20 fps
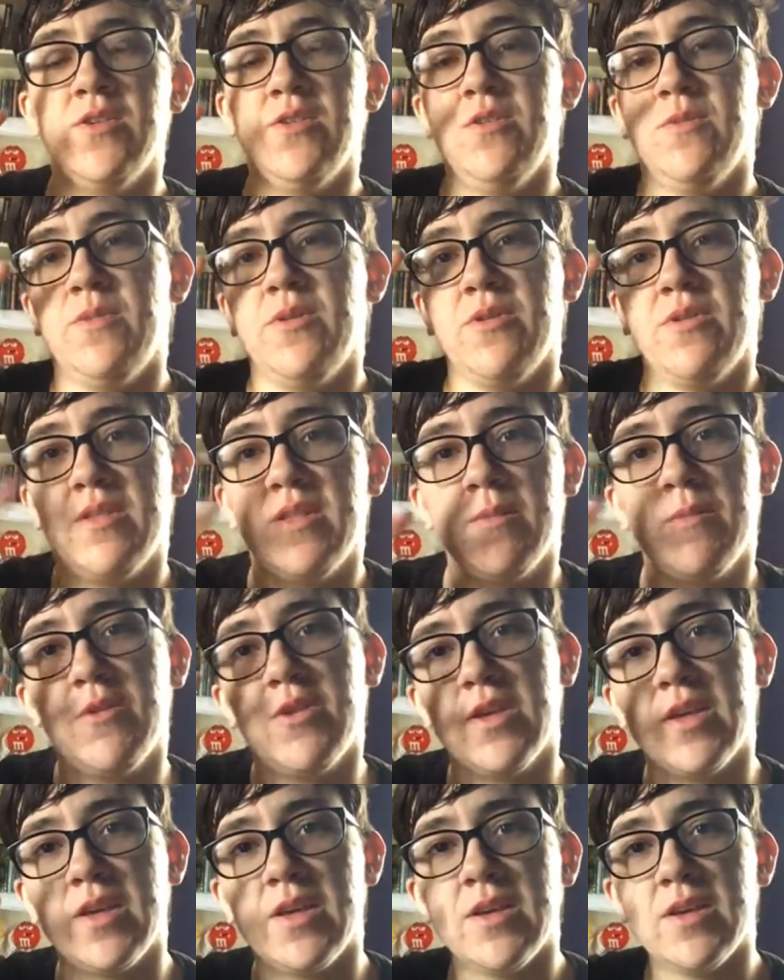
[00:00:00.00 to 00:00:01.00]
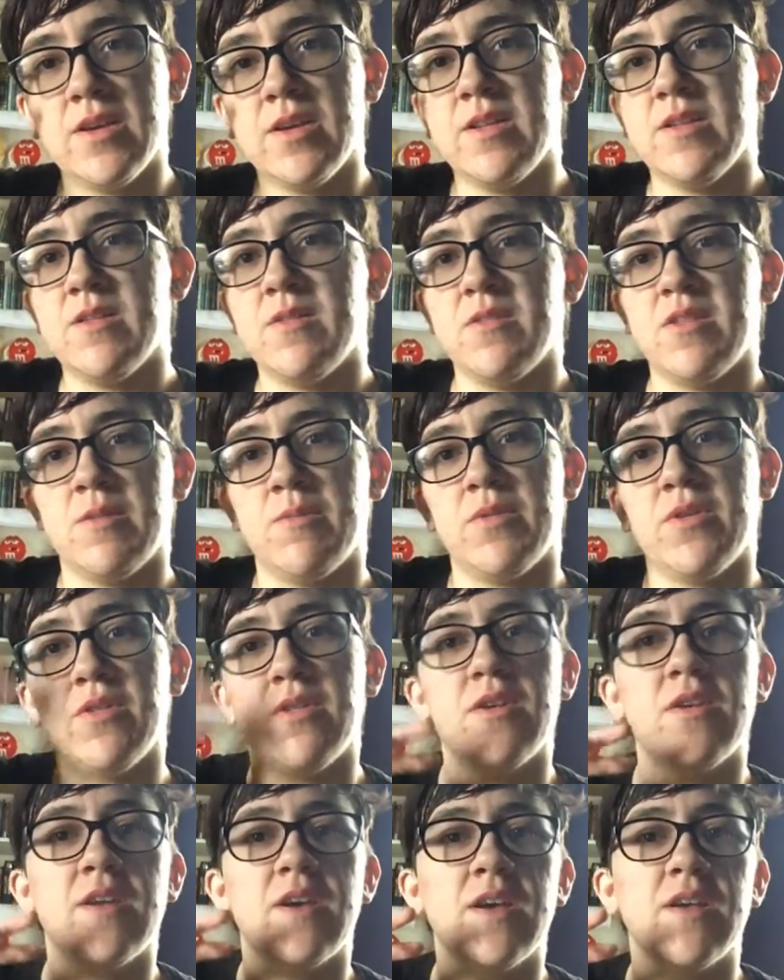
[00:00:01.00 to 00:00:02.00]
They're both similar age. They both
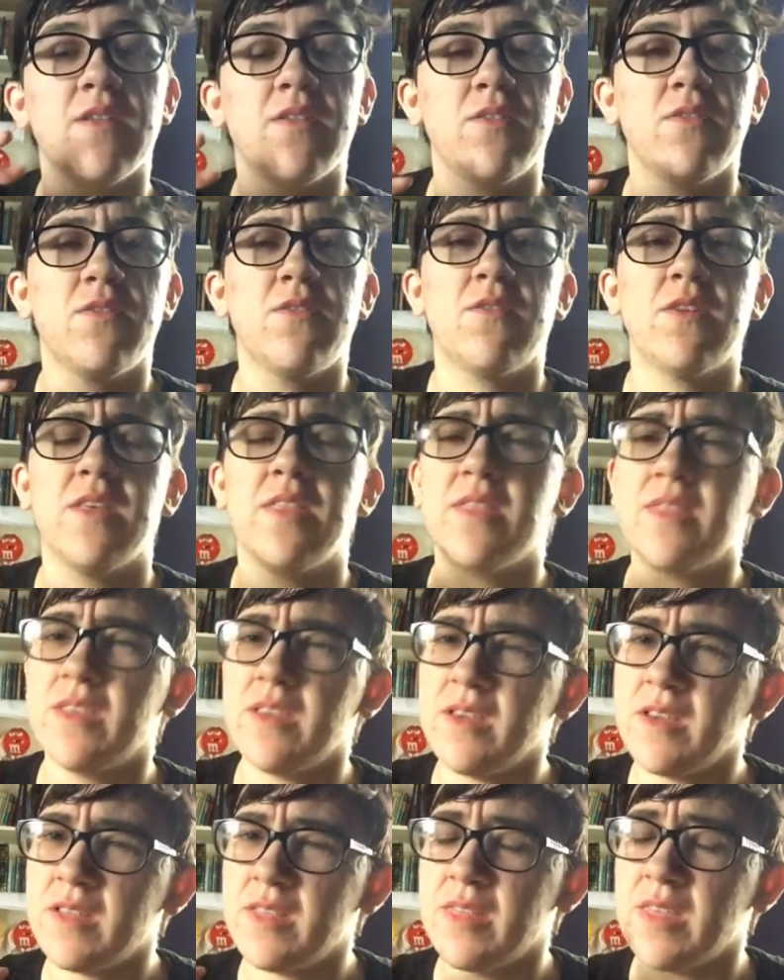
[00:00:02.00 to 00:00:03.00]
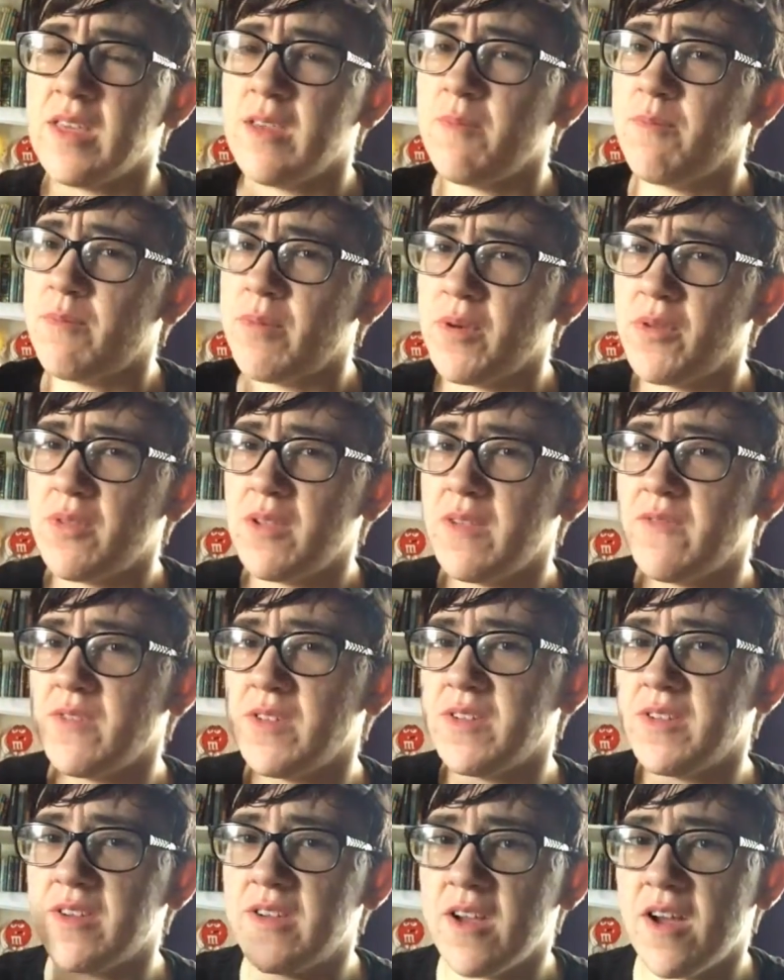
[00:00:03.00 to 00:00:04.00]
go to high school. I think they both live
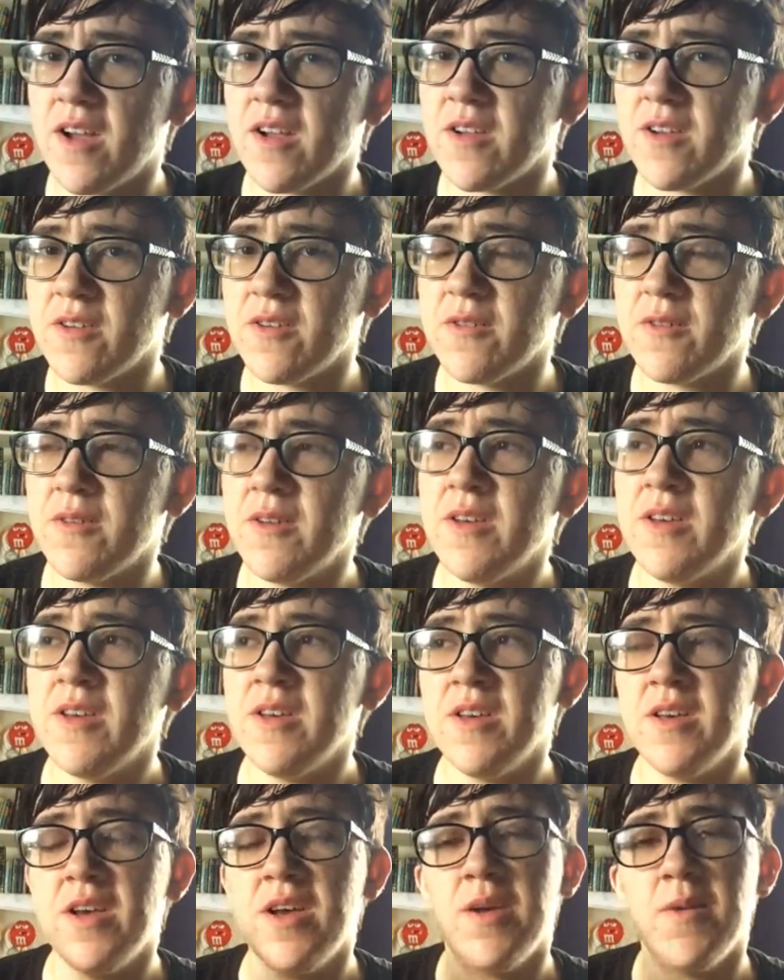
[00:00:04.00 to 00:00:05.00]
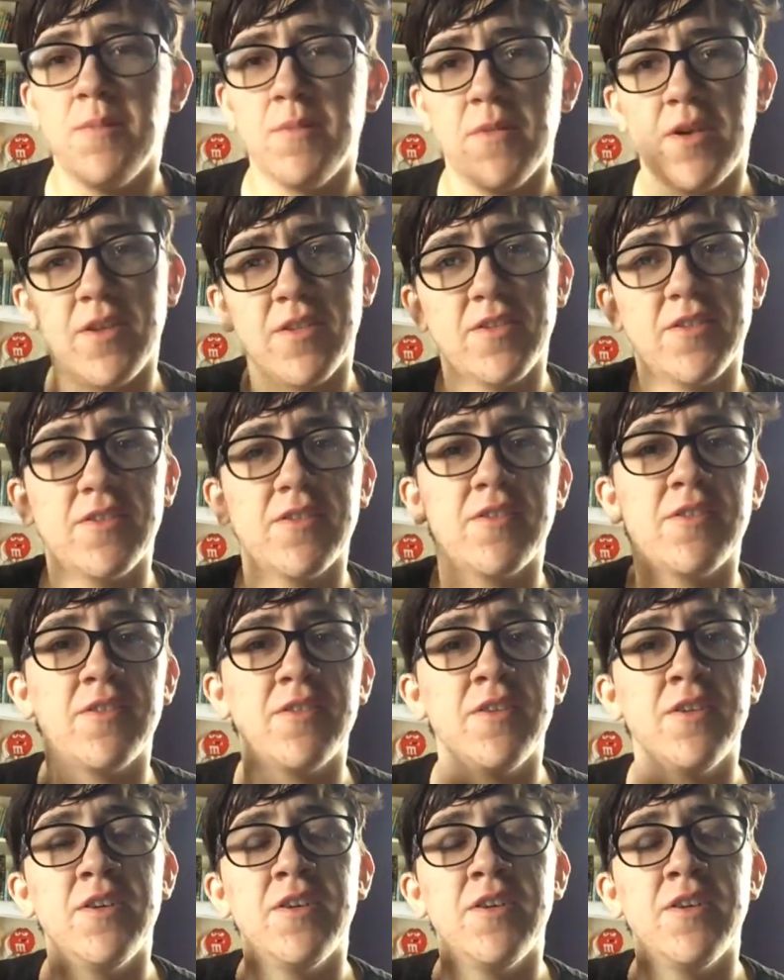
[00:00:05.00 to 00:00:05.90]
in Chicago. I'm not sure.